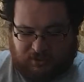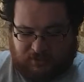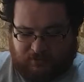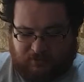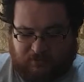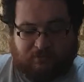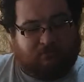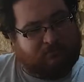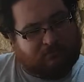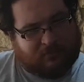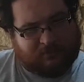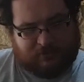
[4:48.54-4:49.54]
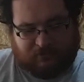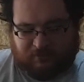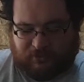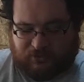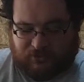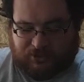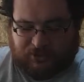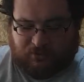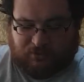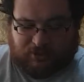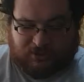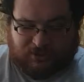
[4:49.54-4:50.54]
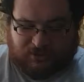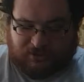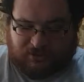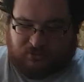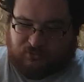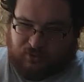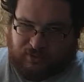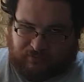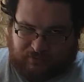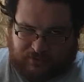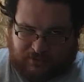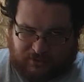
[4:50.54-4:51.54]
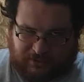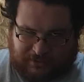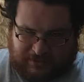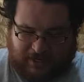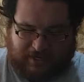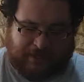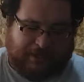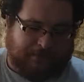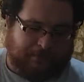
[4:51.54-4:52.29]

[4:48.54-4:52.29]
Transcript: much better on the buttons and the shoulders, just doesn't quite feel as nice in the hand there.